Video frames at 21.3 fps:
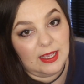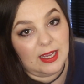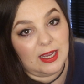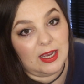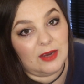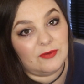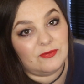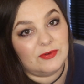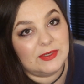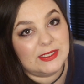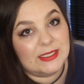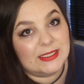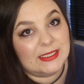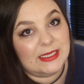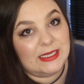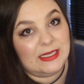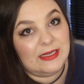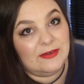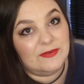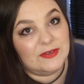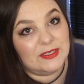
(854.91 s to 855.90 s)
have
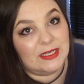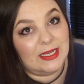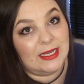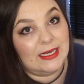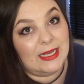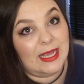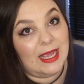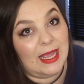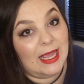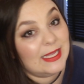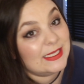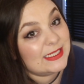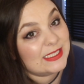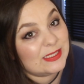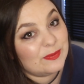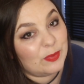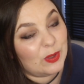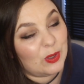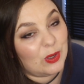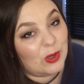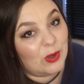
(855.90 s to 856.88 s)
received an
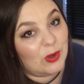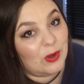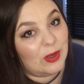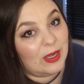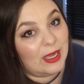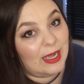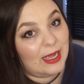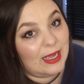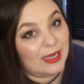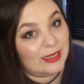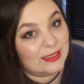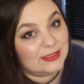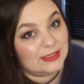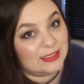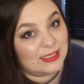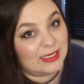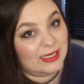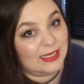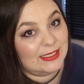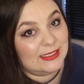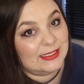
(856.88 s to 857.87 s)
S-Bar hand
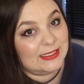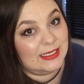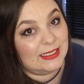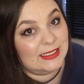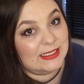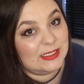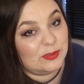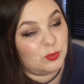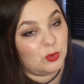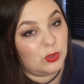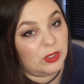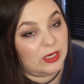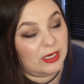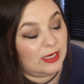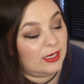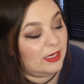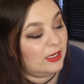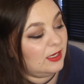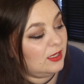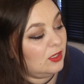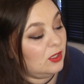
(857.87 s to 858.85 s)
cleansing
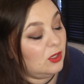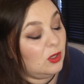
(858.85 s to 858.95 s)
spray